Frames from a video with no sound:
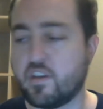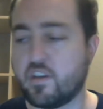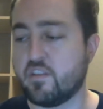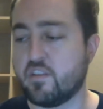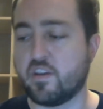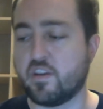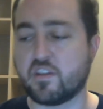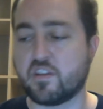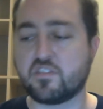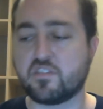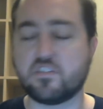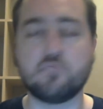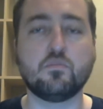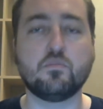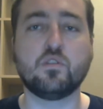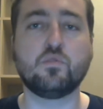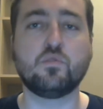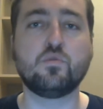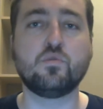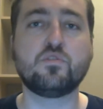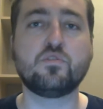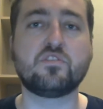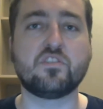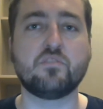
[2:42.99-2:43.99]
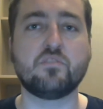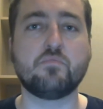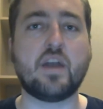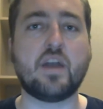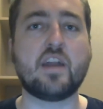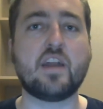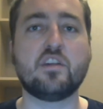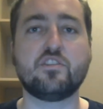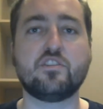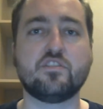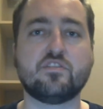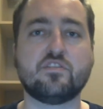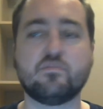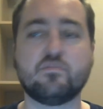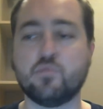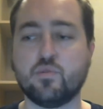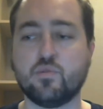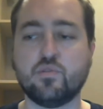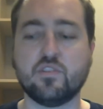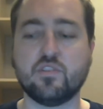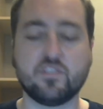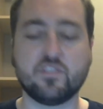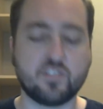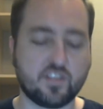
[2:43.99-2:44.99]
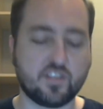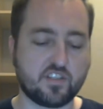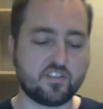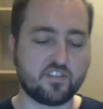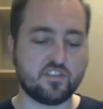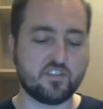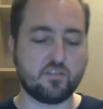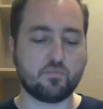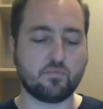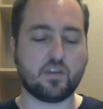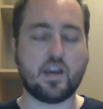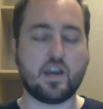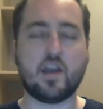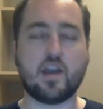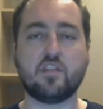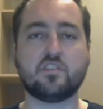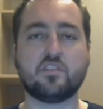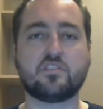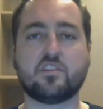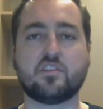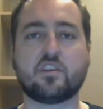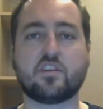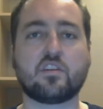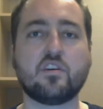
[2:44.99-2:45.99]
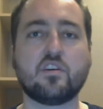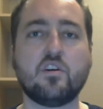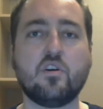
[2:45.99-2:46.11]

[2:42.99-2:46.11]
like some loser manager from Hooters, like some guy that's like